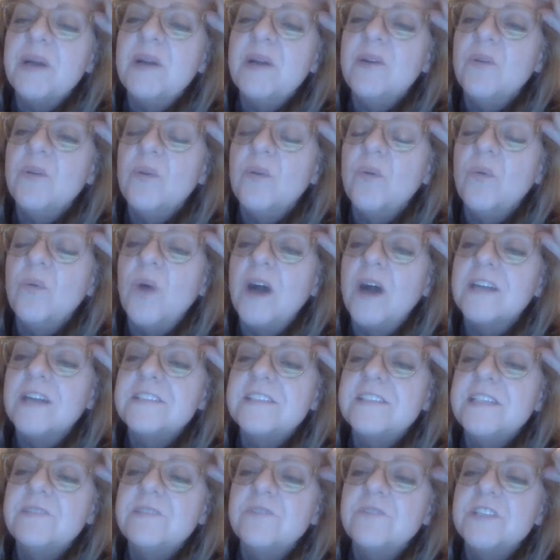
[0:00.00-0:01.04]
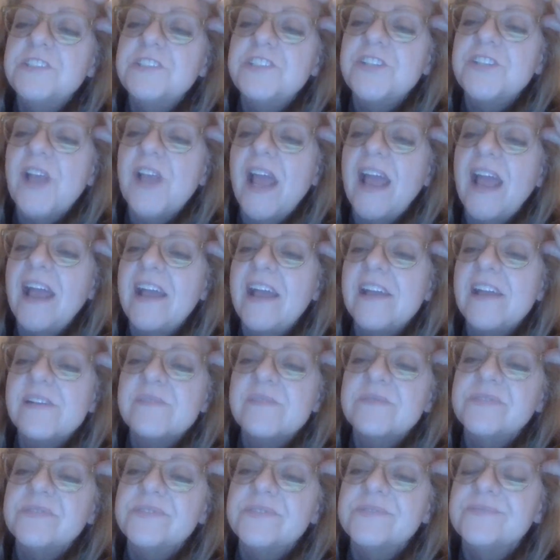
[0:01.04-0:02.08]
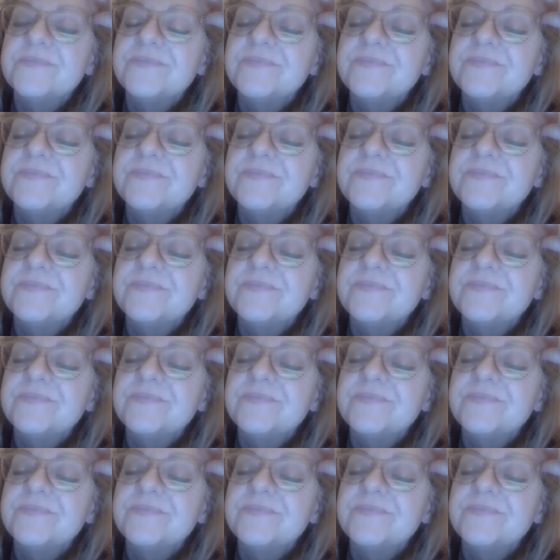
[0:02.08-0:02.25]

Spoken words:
but wanting what you have.